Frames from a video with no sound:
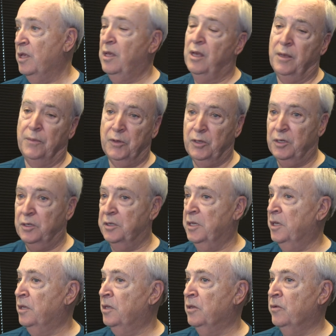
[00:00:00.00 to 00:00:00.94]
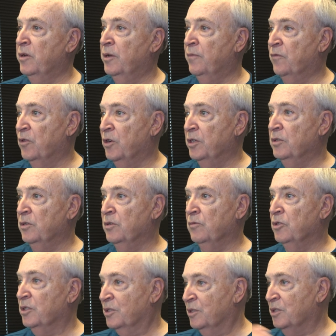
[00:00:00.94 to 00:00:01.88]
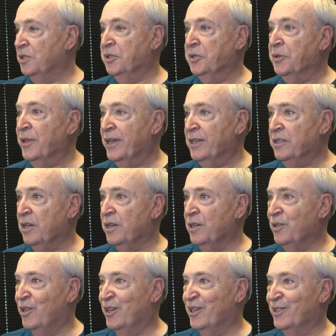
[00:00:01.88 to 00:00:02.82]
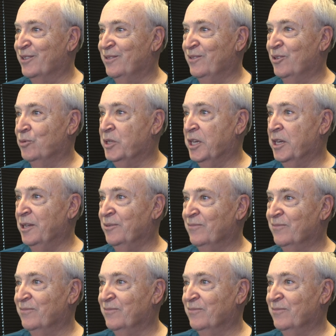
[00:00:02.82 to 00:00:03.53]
I'm going to take you up front and we'll continue that dialogue. Okay?